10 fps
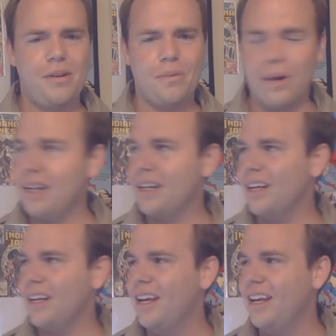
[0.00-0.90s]
what?
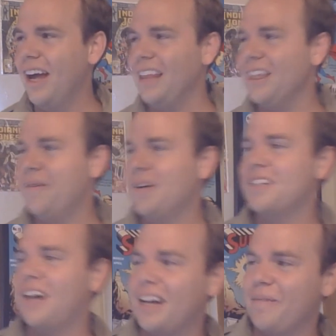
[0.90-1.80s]
I thought we were
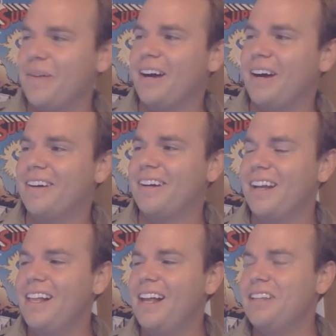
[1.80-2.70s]
talking about
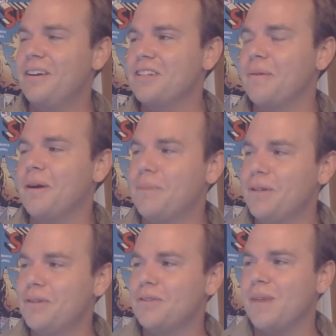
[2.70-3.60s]
I thought we were talking about
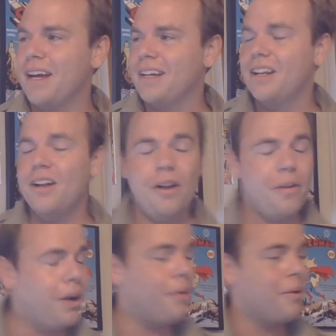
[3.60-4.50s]
blues, man.
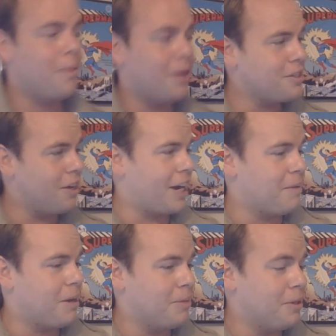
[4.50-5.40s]
Well, we were talking
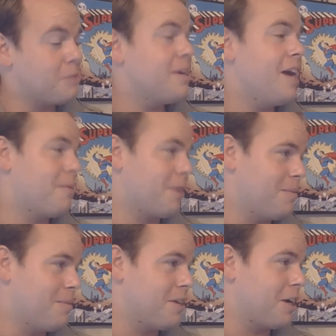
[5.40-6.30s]
about blues, but now we're going
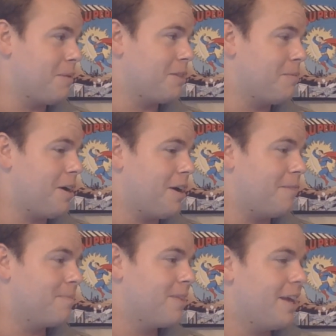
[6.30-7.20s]
to be talking about the
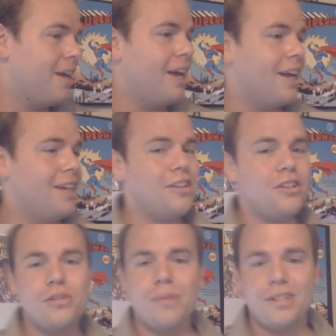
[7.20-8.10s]
mob. And there
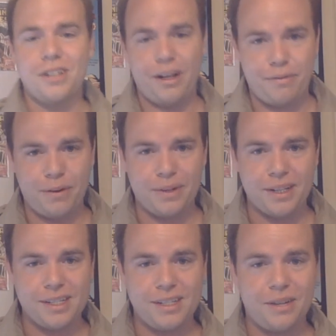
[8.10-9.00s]
just wasn't a lot of
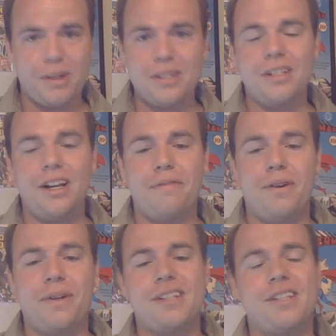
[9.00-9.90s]
focus. There wasn't a lot of
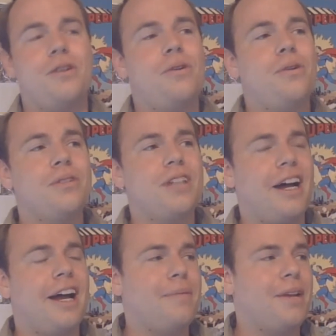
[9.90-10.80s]
focus, and the whole
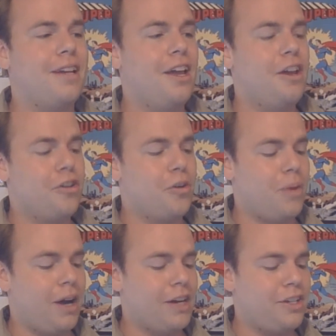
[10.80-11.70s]
time that you're
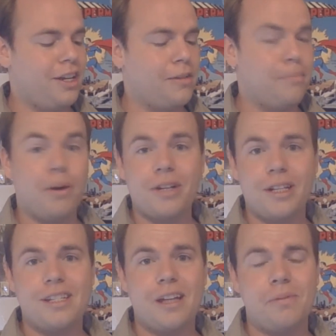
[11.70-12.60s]
watching the bulk of
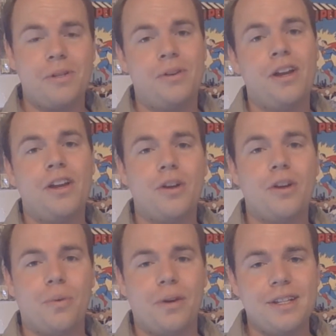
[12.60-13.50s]
this episode,
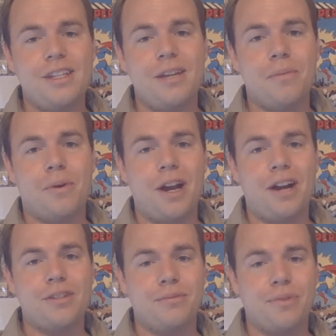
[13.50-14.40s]
you're wanting to see more
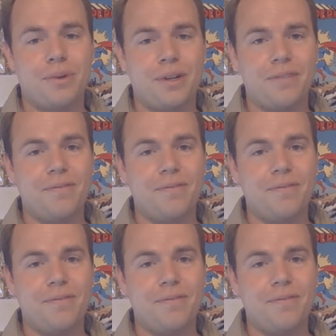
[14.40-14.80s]
Harrison Ford.